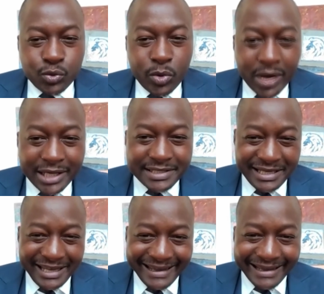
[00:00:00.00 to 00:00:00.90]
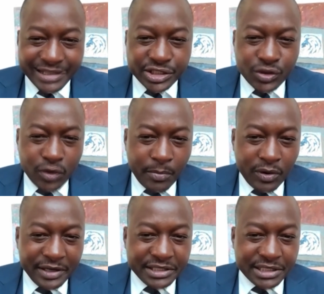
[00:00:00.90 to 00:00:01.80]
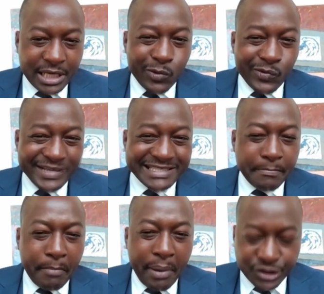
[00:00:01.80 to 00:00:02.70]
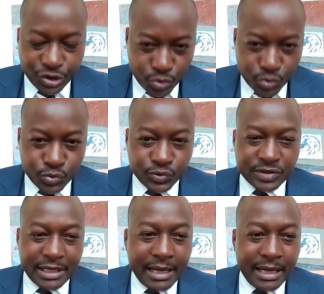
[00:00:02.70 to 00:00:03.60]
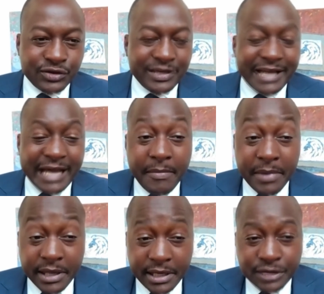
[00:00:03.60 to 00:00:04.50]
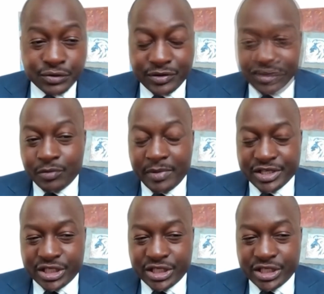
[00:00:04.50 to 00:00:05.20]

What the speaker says: where we're seeing geopolitical risk pass-throughs actually coming into the domestic